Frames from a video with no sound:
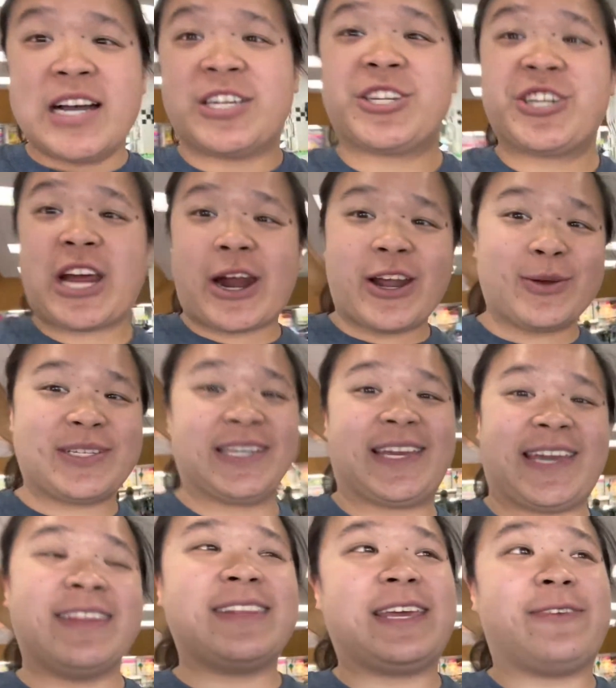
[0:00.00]
Shout out to
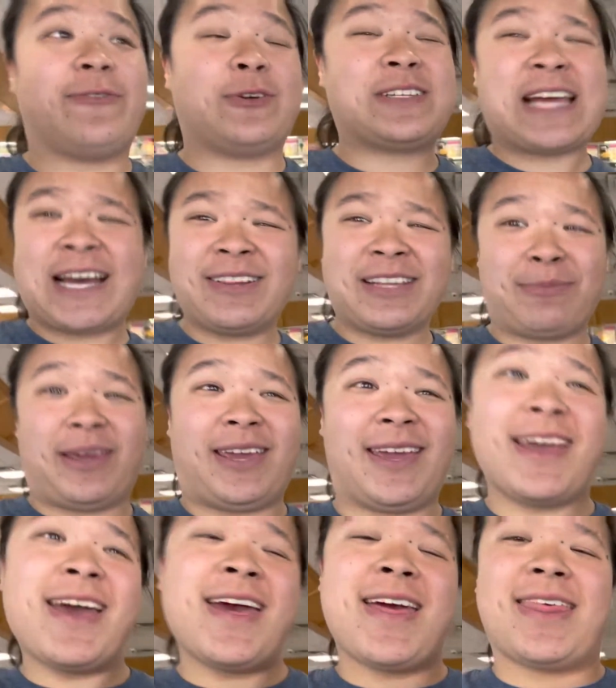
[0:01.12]
Kinley for telling
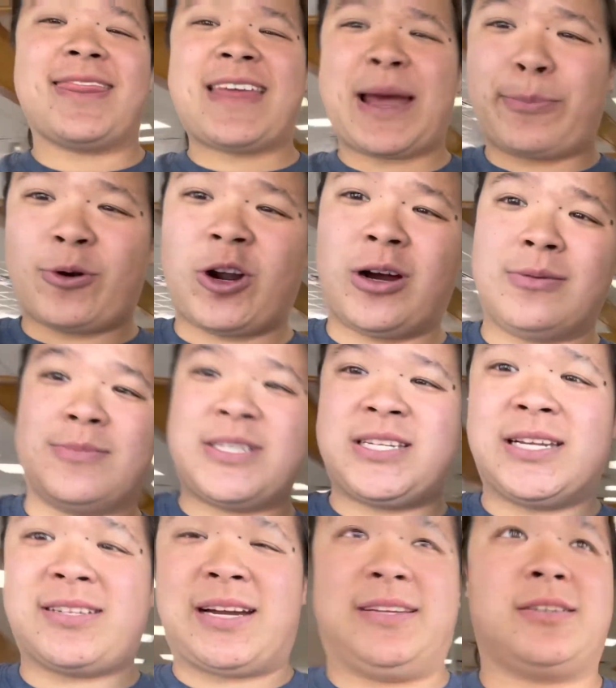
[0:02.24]
me that Braum's
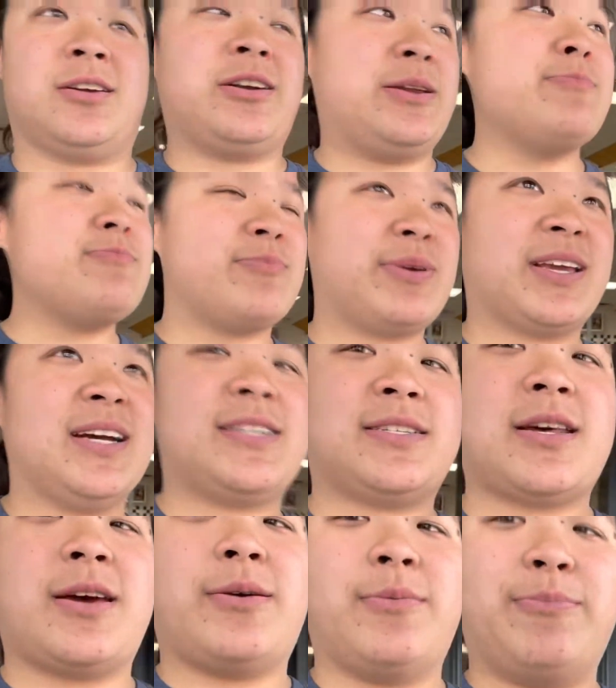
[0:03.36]
does ice cream because
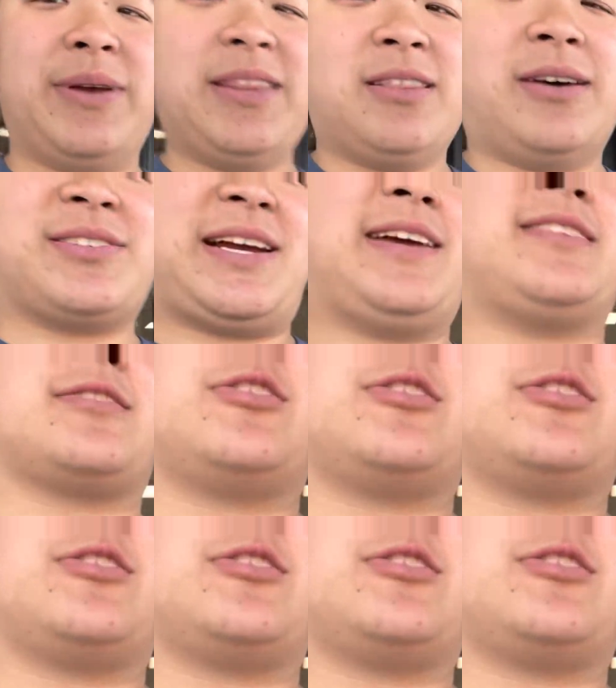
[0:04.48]
Ben loves ice